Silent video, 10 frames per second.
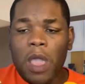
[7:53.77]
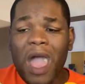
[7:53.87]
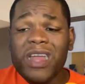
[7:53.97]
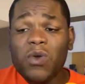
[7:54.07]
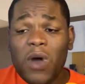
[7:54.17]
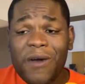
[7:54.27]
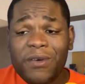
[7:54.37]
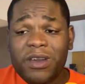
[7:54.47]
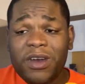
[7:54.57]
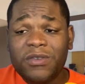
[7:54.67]
I do have
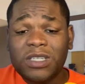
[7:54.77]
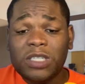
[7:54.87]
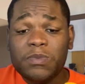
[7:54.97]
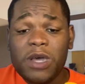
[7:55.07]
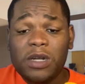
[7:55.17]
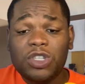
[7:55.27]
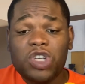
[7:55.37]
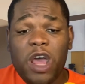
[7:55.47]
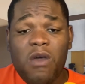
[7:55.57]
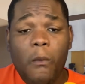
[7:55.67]
another recipe on the
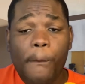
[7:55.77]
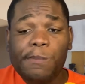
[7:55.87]
channel.